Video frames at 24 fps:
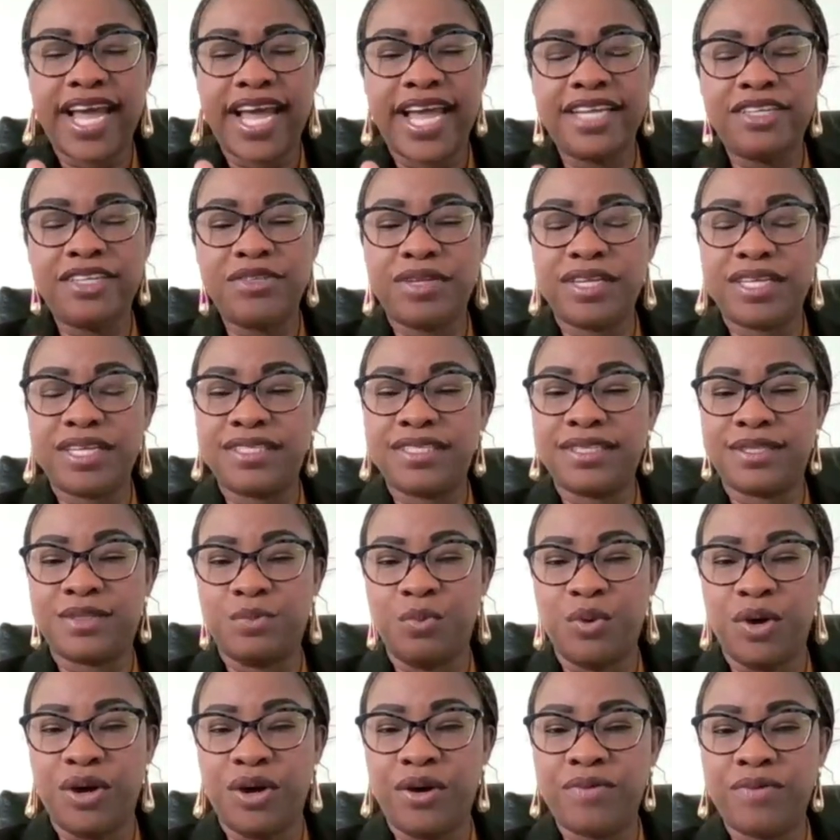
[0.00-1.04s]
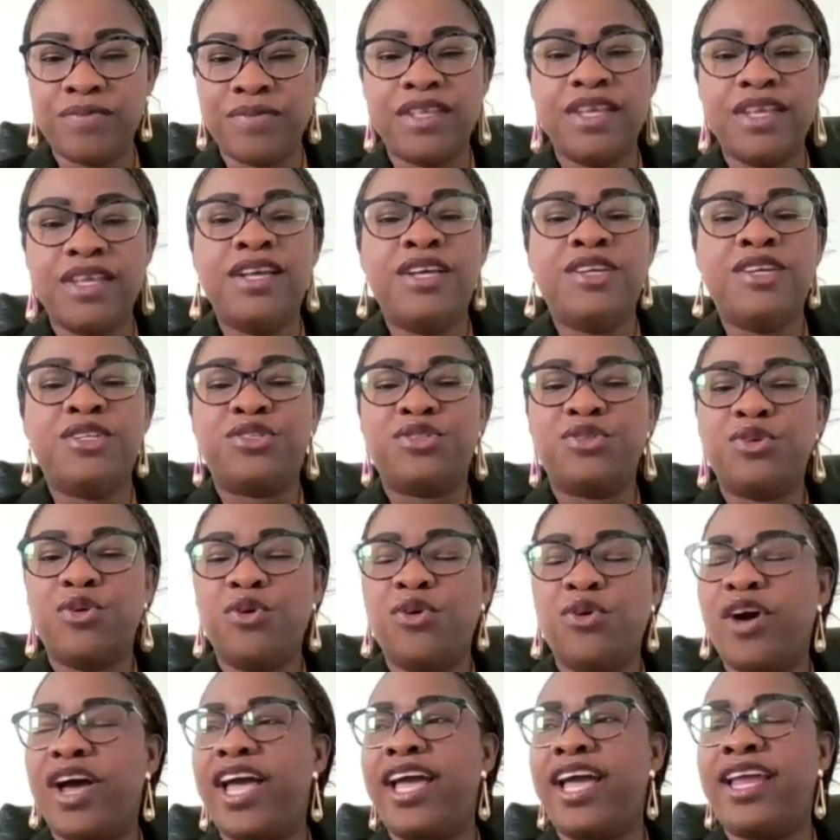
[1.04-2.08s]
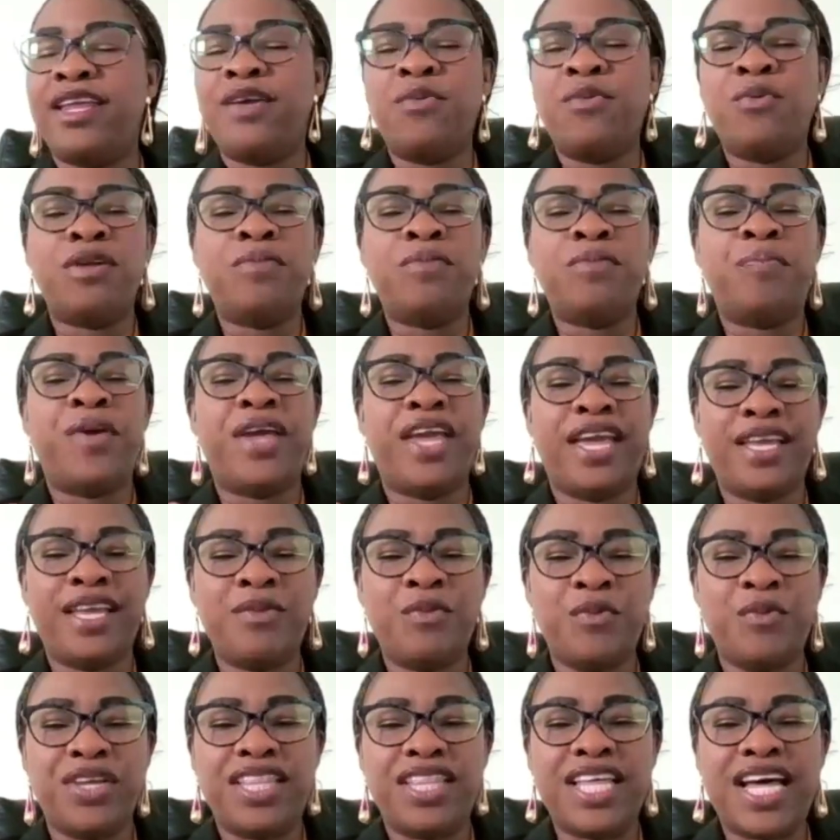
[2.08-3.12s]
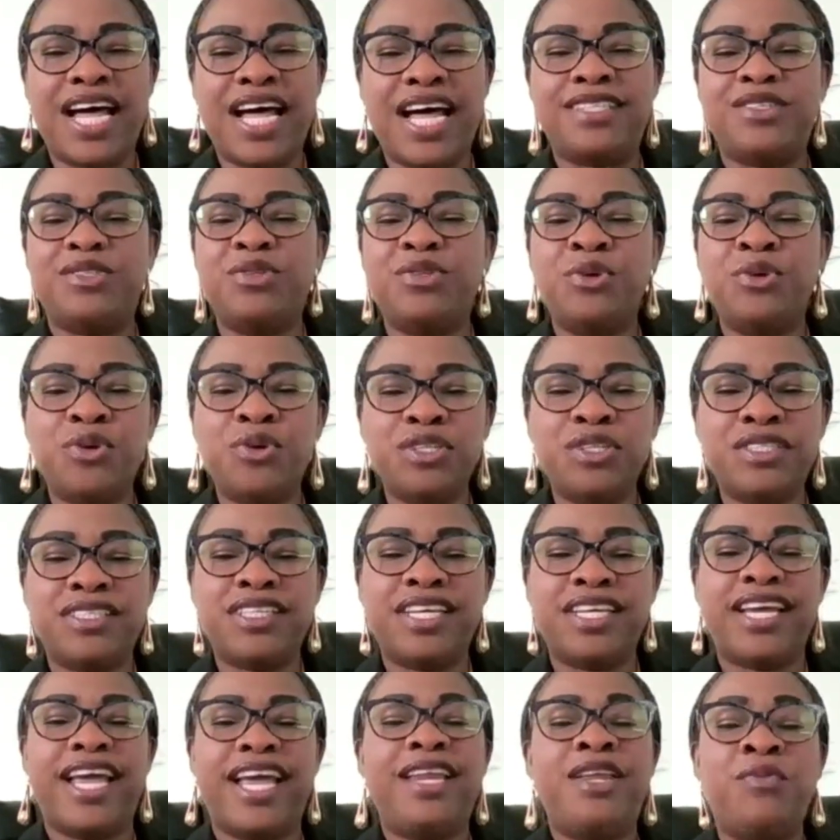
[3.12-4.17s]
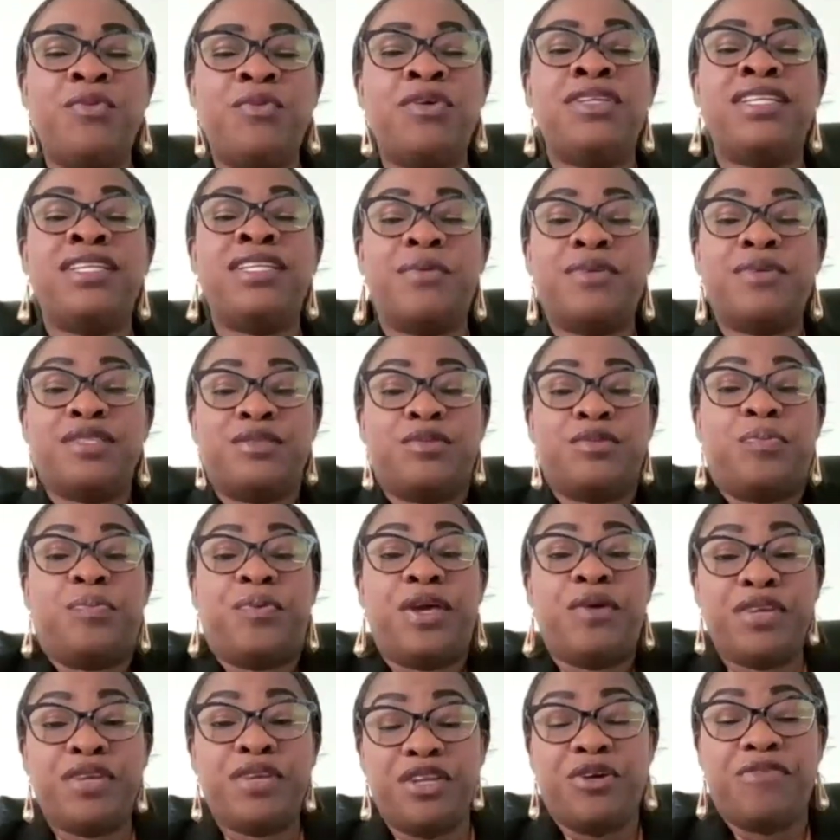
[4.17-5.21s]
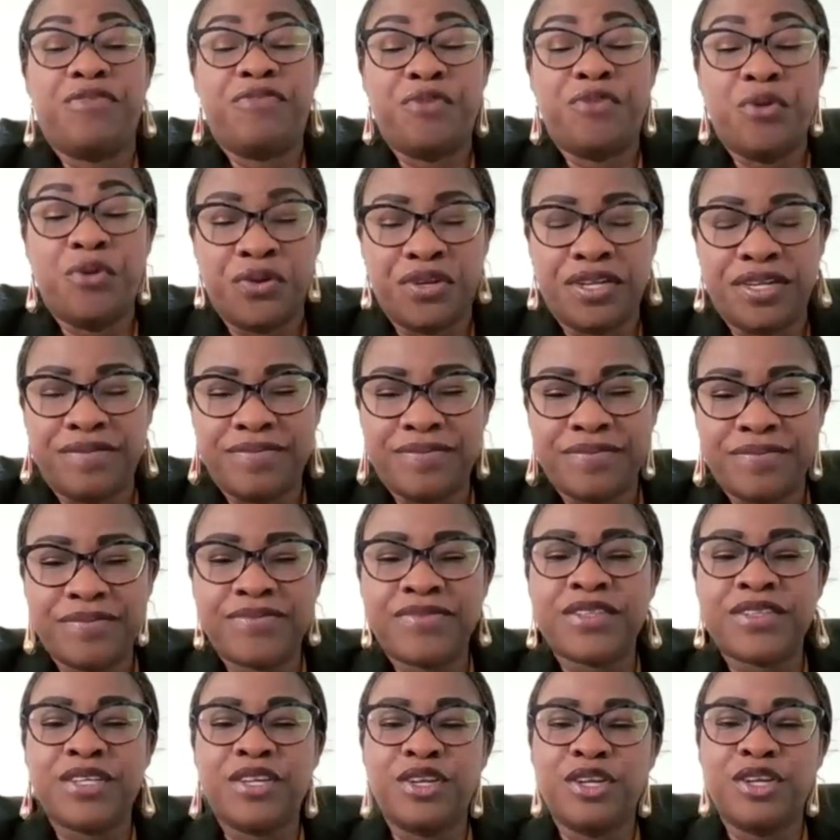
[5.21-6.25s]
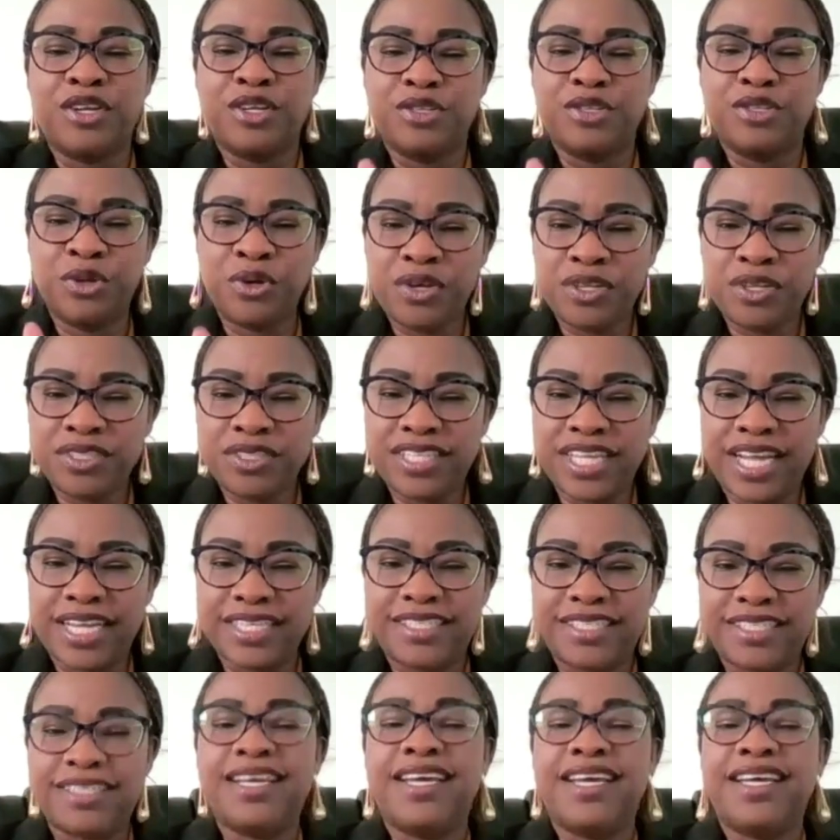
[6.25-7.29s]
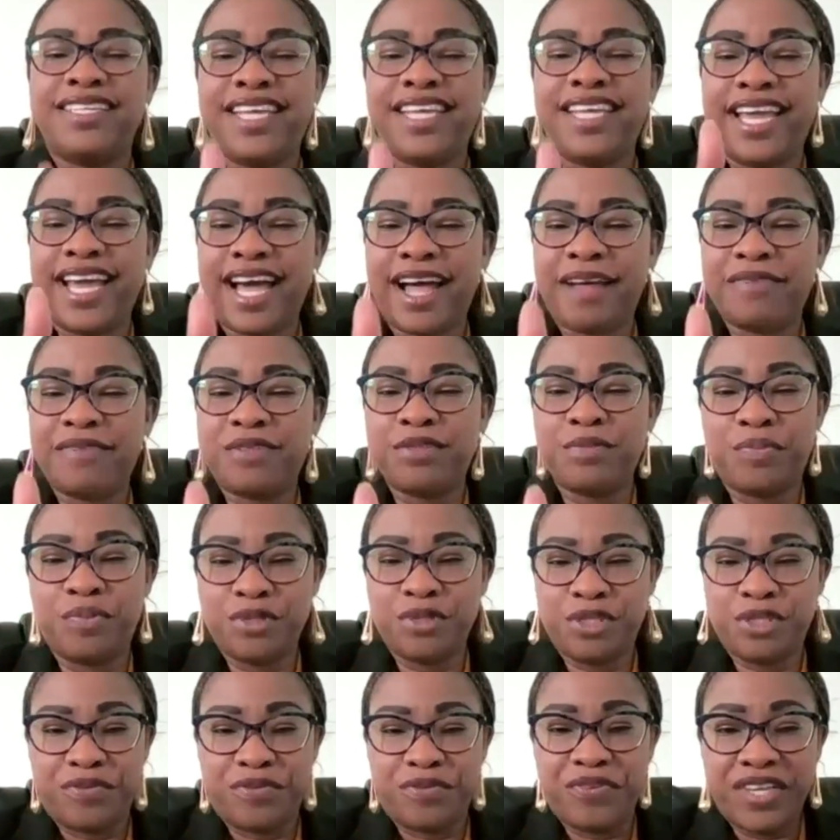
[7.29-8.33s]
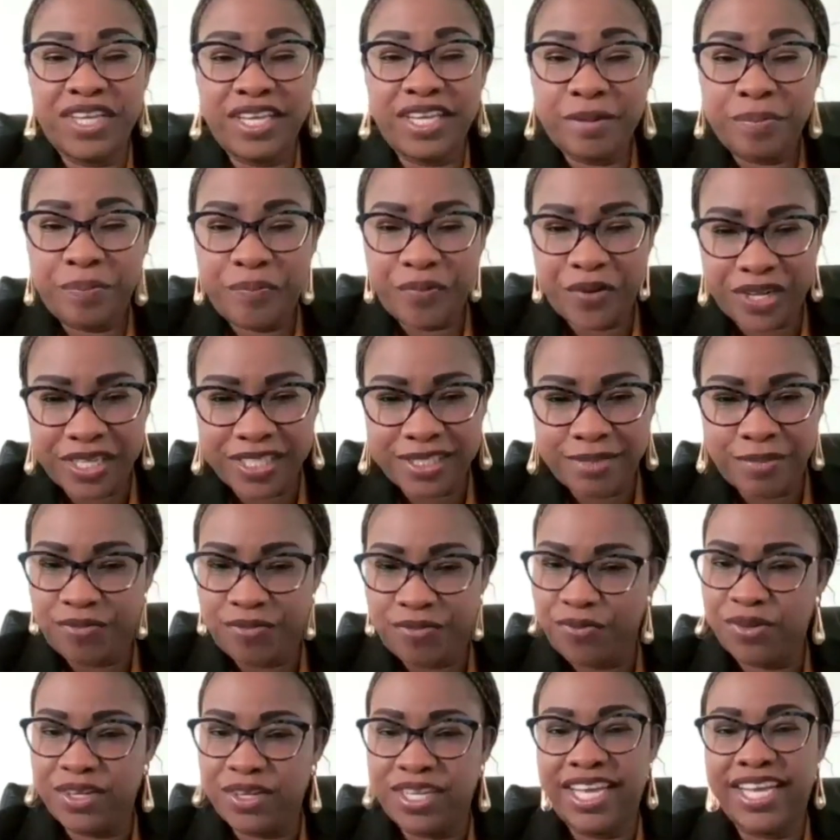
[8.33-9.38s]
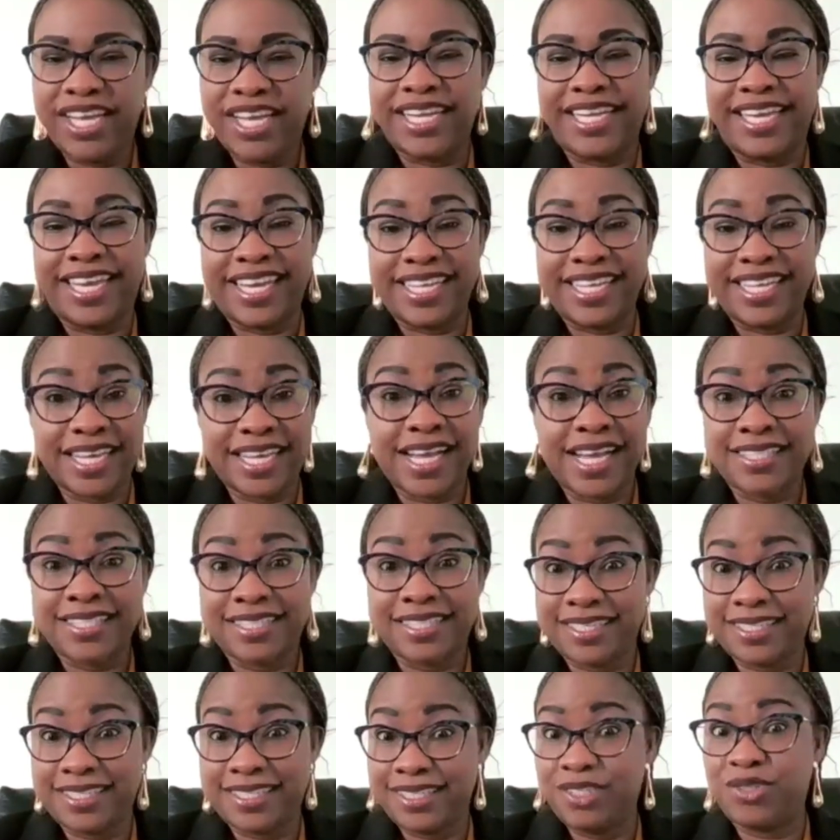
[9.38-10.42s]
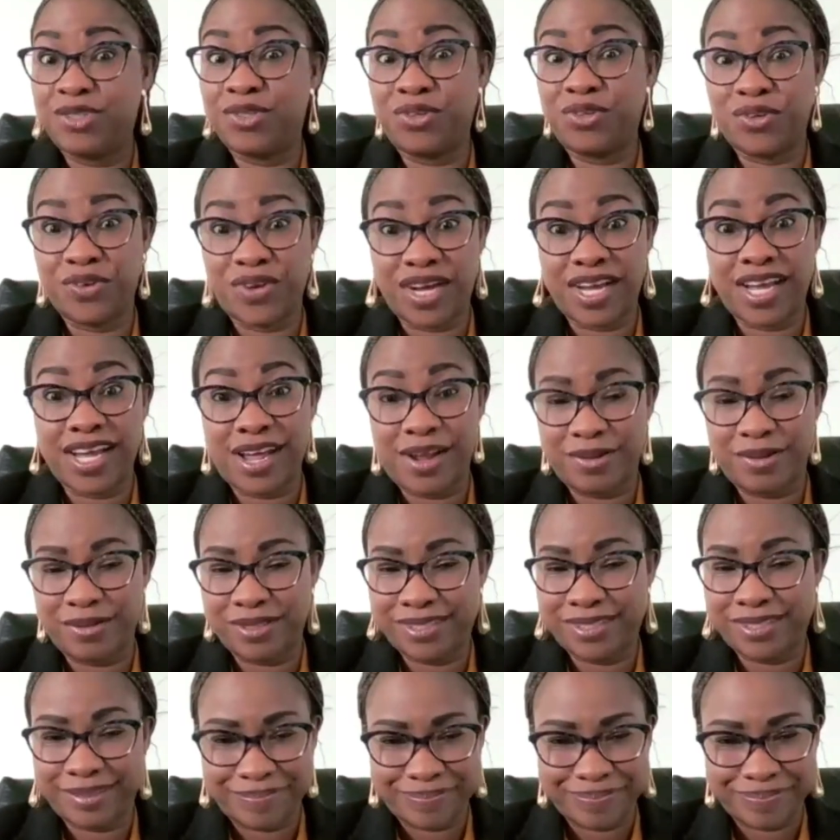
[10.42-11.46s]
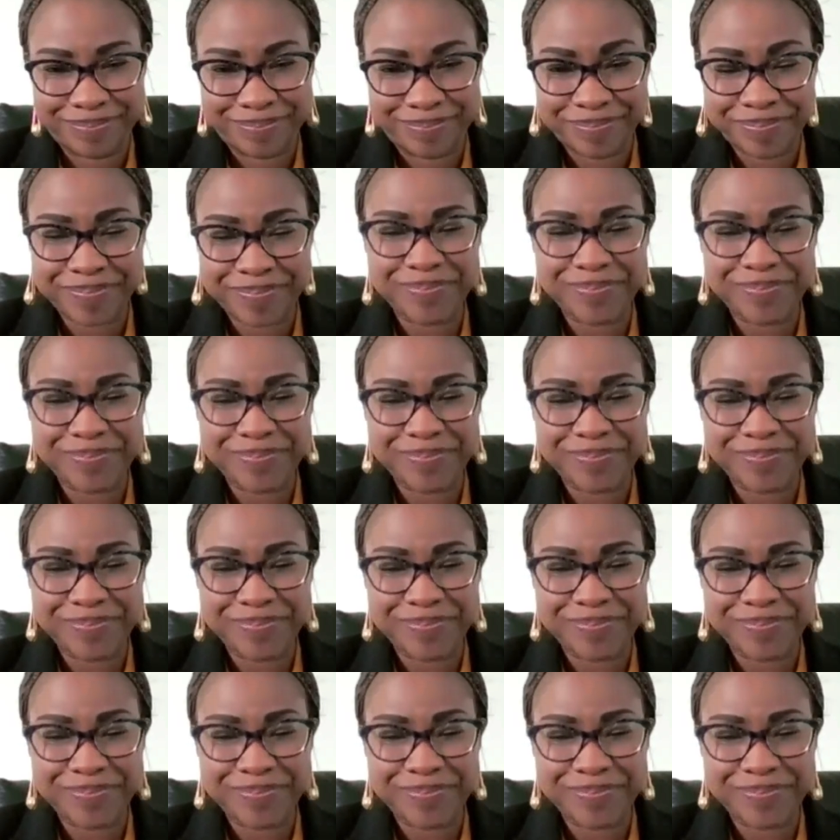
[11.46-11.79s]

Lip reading: I do that as well. So anyone paying with that knows, anyone that wants to pay with your phone knows that they have to put your fingerprints before they can get access into your accounts.